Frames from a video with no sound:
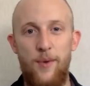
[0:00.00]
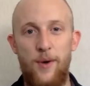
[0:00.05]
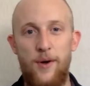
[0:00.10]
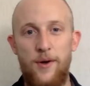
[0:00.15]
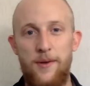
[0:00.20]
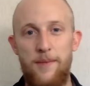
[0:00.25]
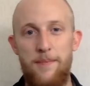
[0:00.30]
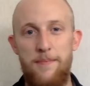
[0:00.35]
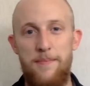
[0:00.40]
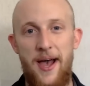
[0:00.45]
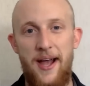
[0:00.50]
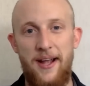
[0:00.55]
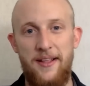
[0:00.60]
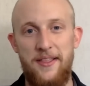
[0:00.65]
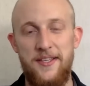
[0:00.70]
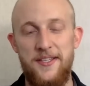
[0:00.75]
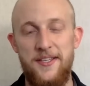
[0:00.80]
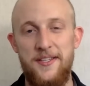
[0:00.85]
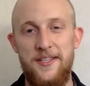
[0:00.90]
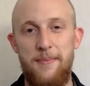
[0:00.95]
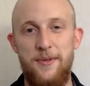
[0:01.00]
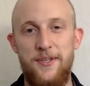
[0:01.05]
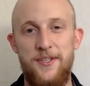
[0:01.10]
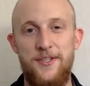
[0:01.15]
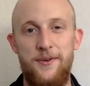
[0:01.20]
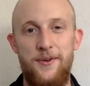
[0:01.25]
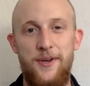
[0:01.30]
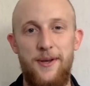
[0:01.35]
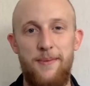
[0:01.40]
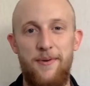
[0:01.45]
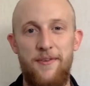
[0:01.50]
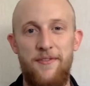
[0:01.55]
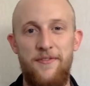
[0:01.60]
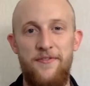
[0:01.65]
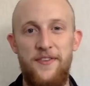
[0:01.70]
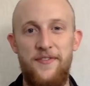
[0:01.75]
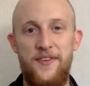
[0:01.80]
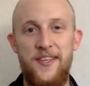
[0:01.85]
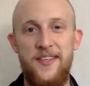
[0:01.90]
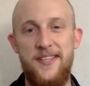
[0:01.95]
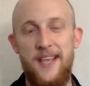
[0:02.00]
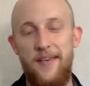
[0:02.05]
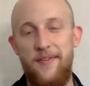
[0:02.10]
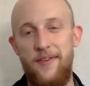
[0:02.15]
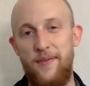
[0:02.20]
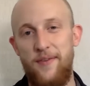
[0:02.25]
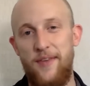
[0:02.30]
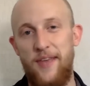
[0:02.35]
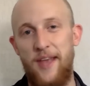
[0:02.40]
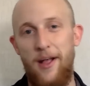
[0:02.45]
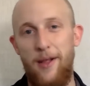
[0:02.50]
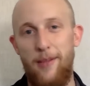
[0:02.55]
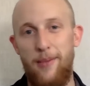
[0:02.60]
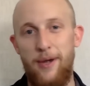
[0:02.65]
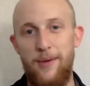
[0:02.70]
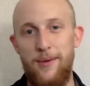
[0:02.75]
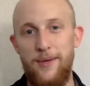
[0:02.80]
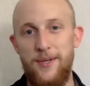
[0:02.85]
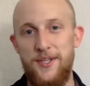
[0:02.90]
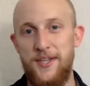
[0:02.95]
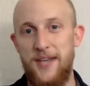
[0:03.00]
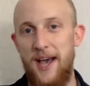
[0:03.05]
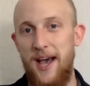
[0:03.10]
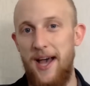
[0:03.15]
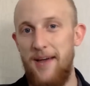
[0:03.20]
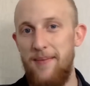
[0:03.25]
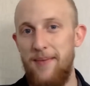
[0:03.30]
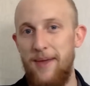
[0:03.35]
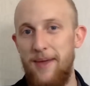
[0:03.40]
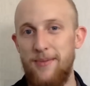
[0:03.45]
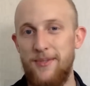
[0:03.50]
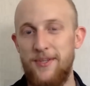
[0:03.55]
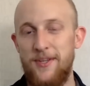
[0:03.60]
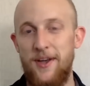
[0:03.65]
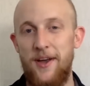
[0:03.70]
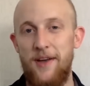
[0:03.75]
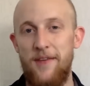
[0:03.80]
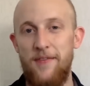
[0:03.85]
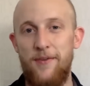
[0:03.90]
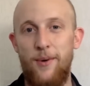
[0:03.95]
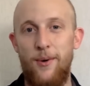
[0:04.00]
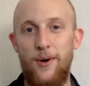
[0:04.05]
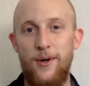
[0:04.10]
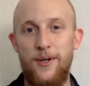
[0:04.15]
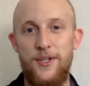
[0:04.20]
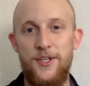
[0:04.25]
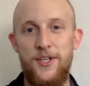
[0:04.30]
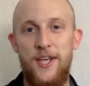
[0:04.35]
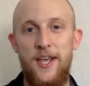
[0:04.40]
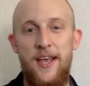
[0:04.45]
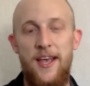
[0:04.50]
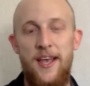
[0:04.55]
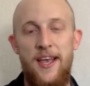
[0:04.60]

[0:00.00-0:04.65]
Welcome back. This is episode number 57 of Calibrated with Scott. I'm Scott, of course.